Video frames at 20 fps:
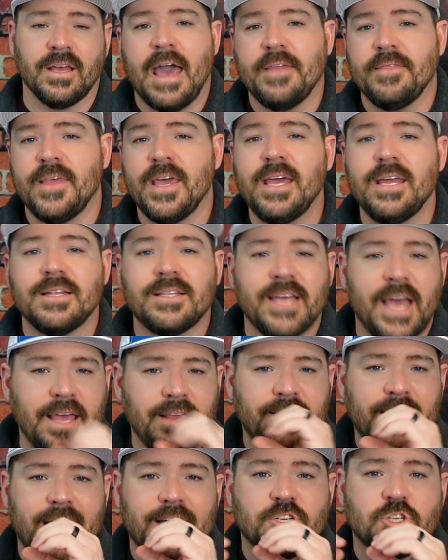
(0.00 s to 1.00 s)
And then take
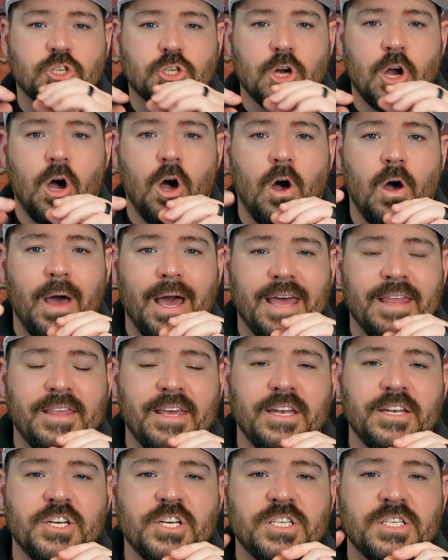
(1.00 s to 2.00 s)
that straw and
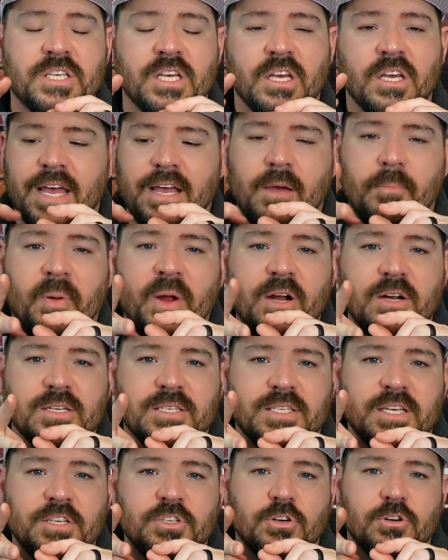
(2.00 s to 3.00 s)
then just take a pair of
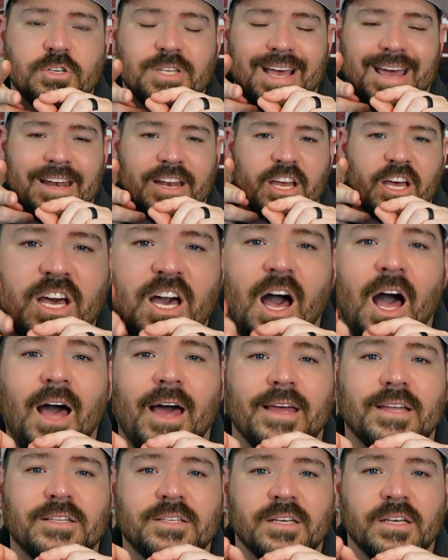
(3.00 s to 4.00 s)
scissors and
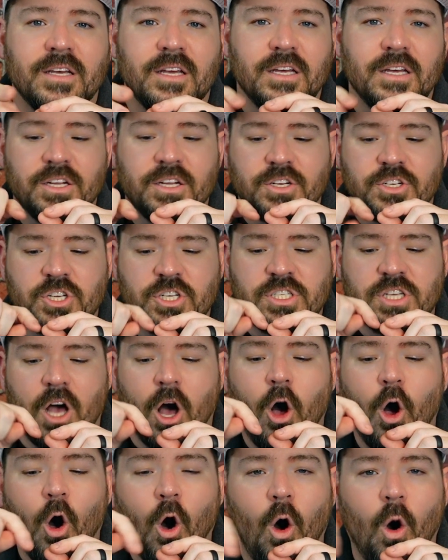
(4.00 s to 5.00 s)
cut just a
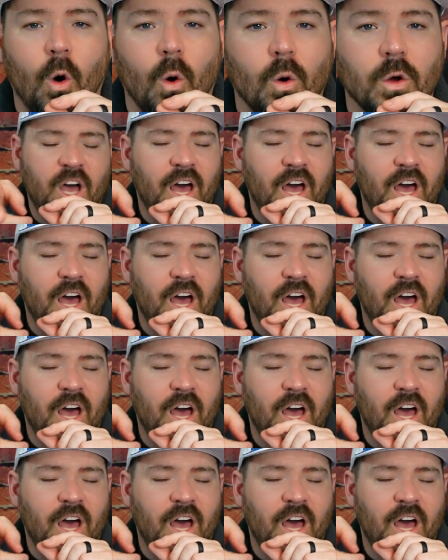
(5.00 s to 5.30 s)
hole.